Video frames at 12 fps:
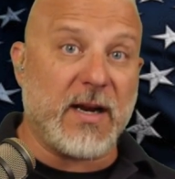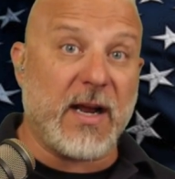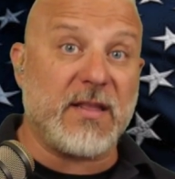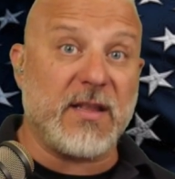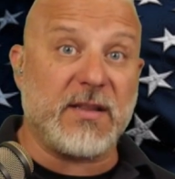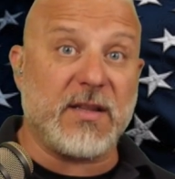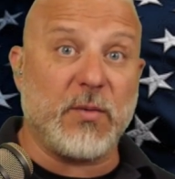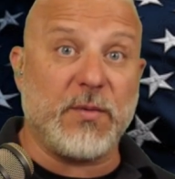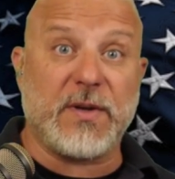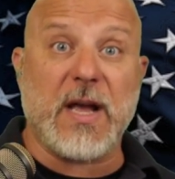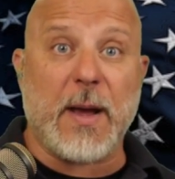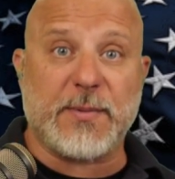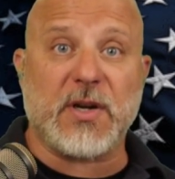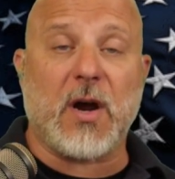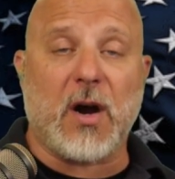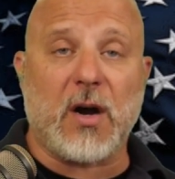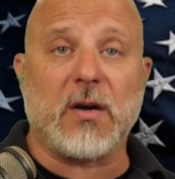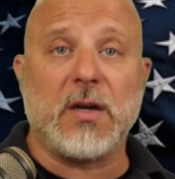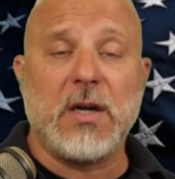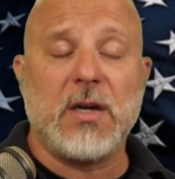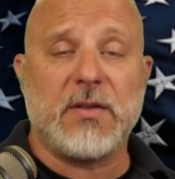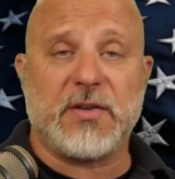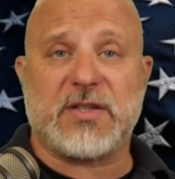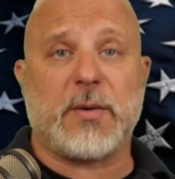I think that cops are,
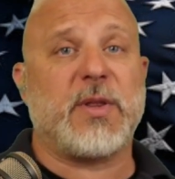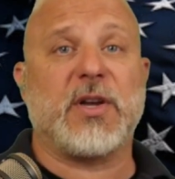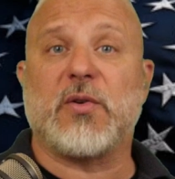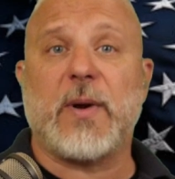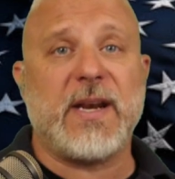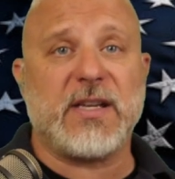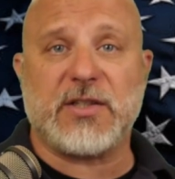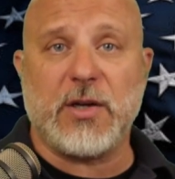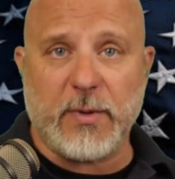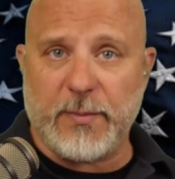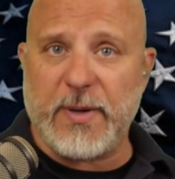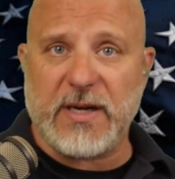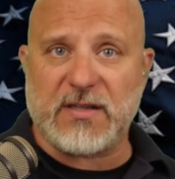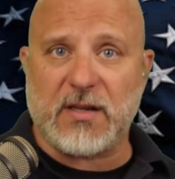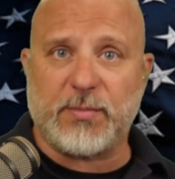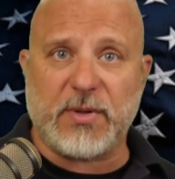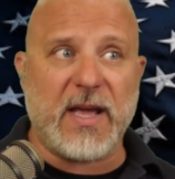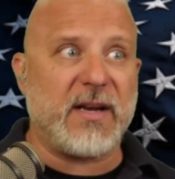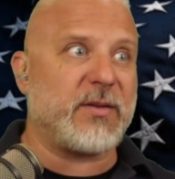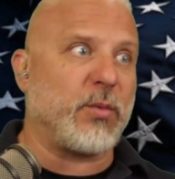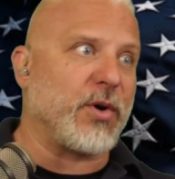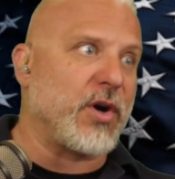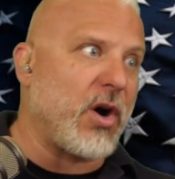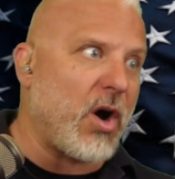they're some of the greatest human beings on the planet that were
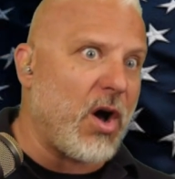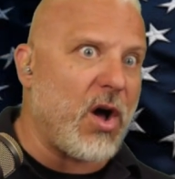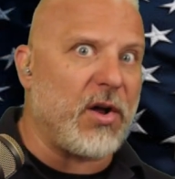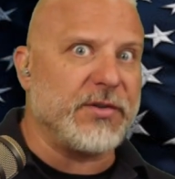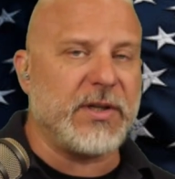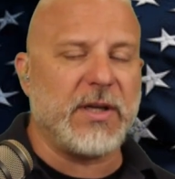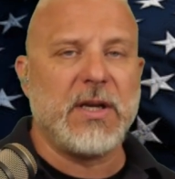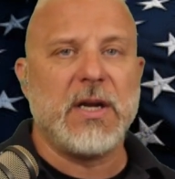called